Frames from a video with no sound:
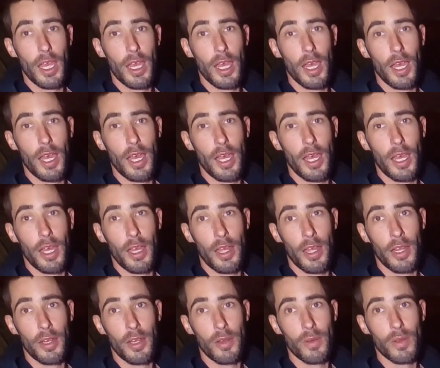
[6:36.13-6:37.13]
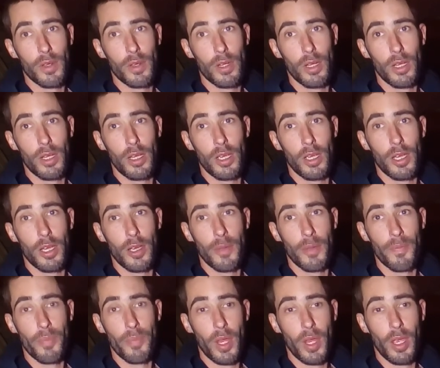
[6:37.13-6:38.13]
And
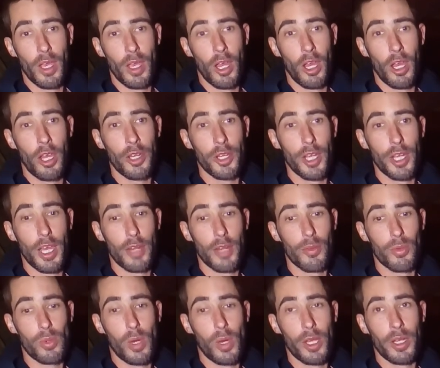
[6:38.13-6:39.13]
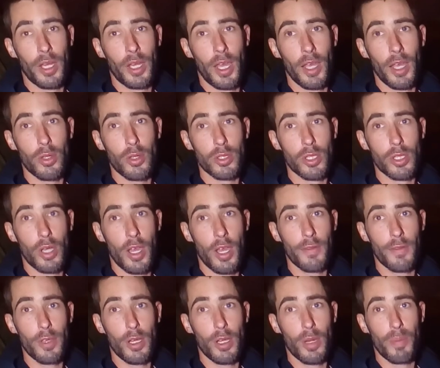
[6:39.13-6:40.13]
on that one I also
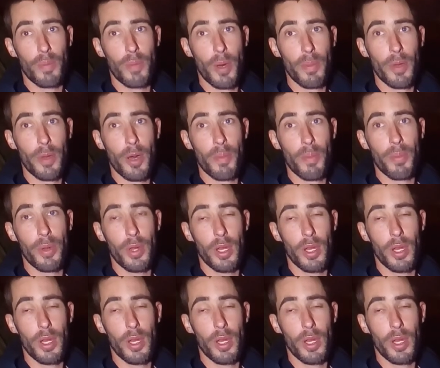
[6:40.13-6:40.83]
have the pop-up,